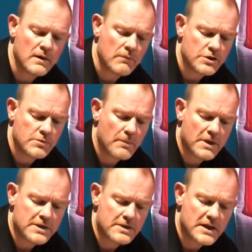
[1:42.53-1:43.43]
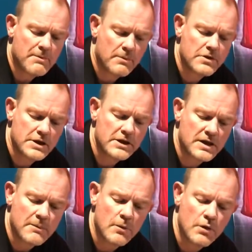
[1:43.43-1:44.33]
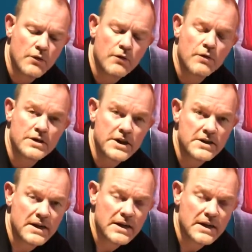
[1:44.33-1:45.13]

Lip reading: which you won't be able to see, but which you can take my word for exist.